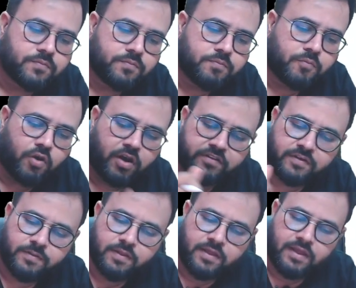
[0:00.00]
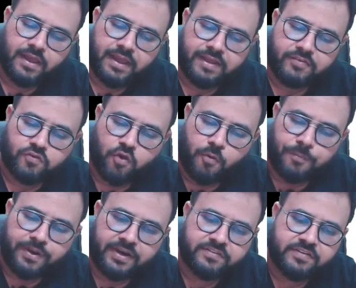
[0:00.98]
Bolo Raja. Is
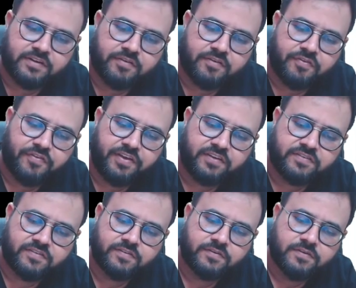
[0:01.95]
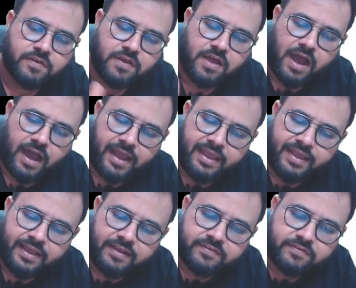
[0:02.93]
competition fierce? I
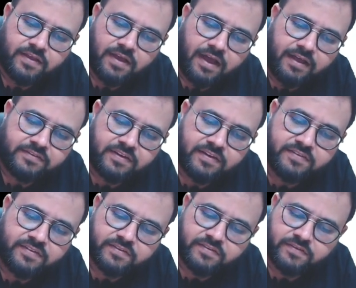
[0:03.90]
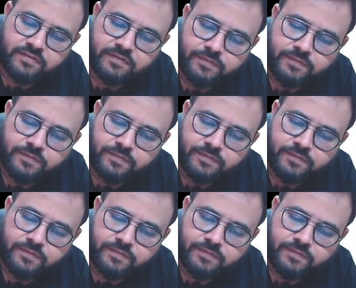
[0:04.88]
guess answer is yes.